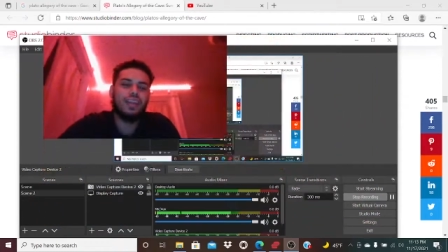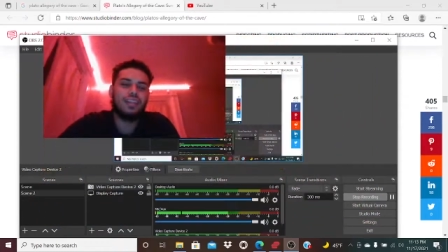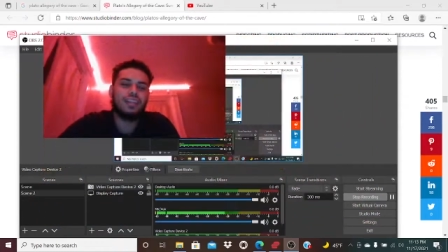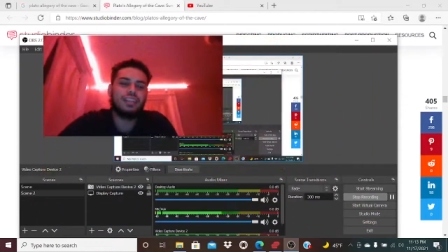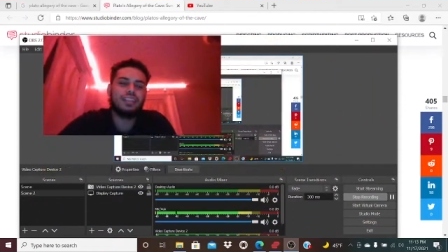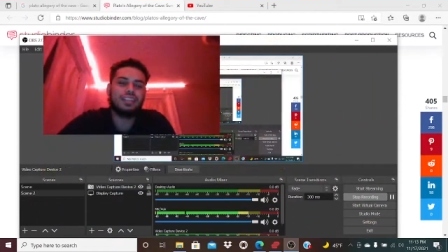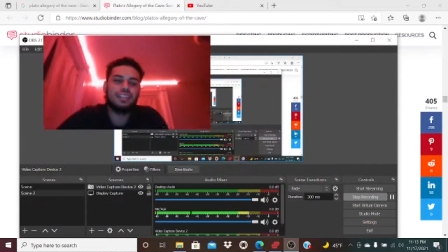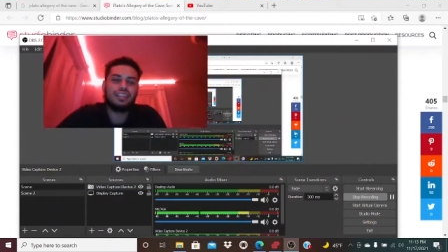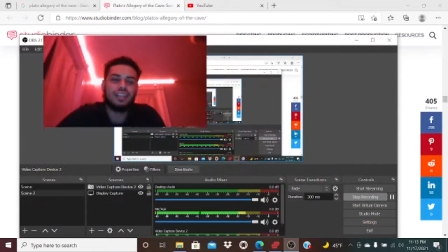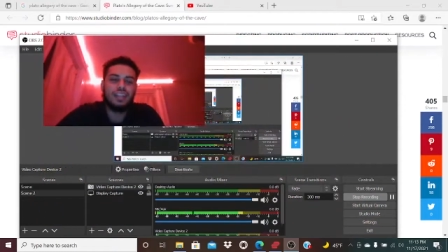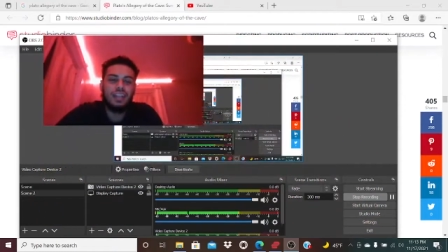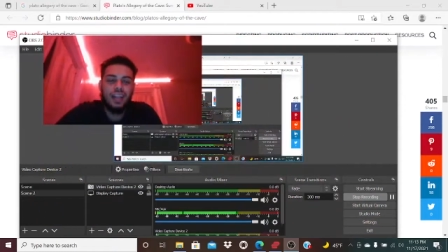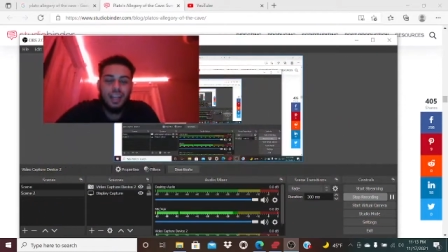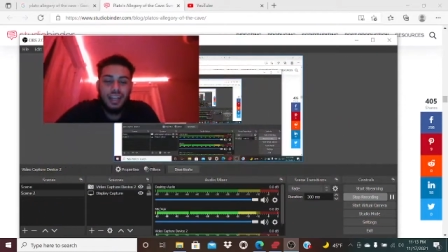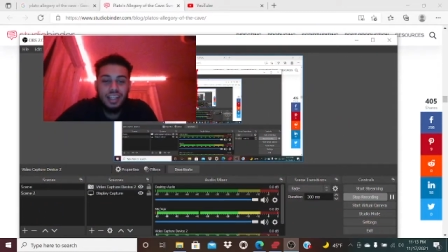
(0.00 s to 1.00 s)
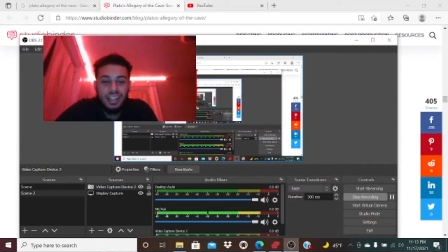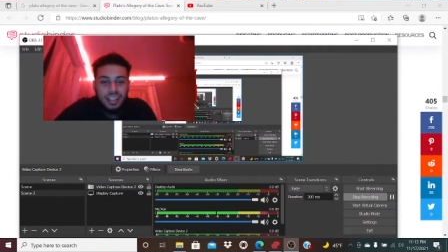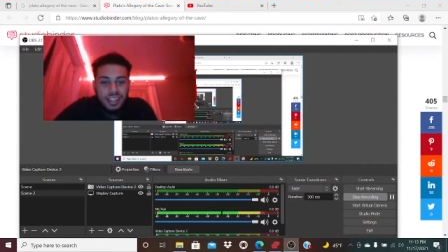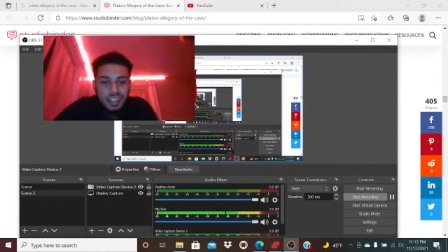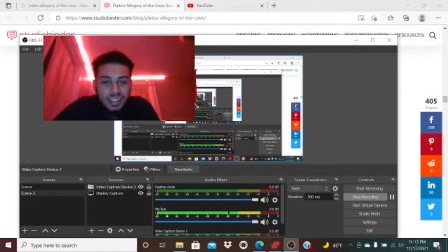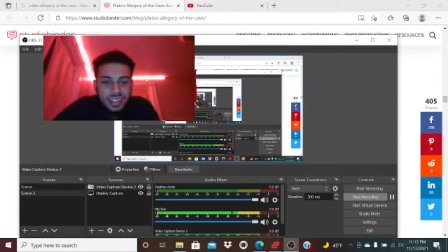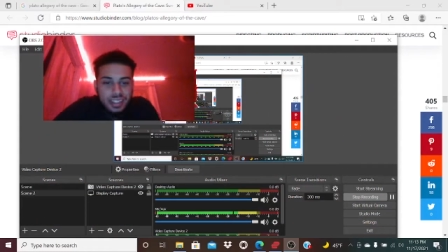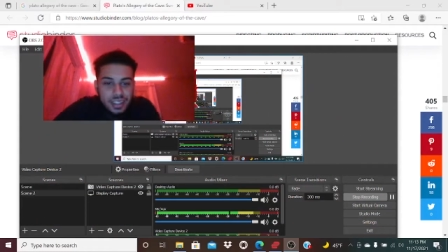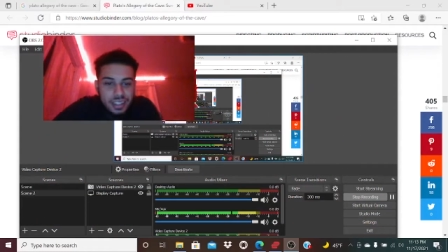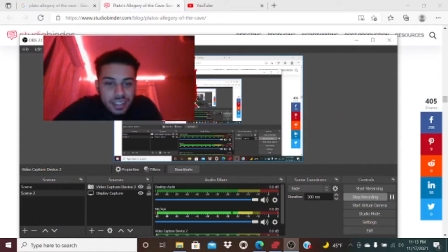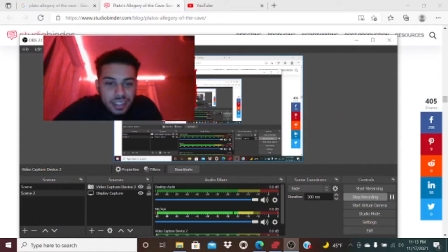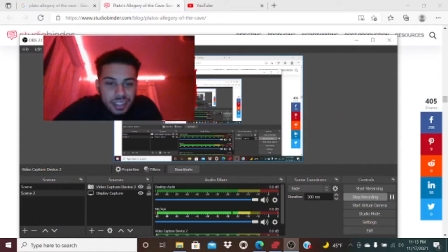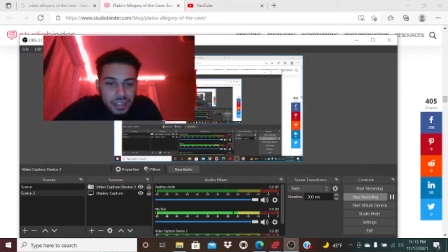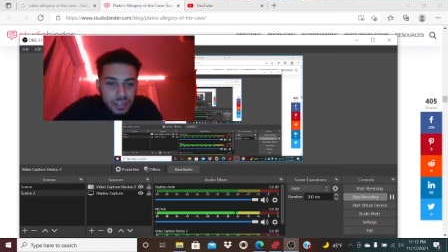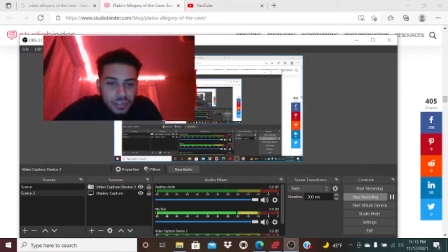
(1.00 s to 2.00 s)
Listen, I'm gonna get into
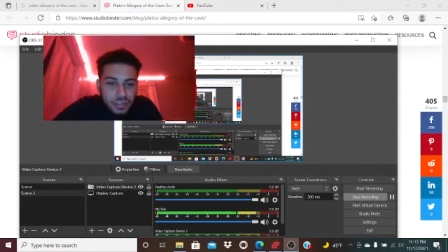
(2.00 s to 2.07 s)
this little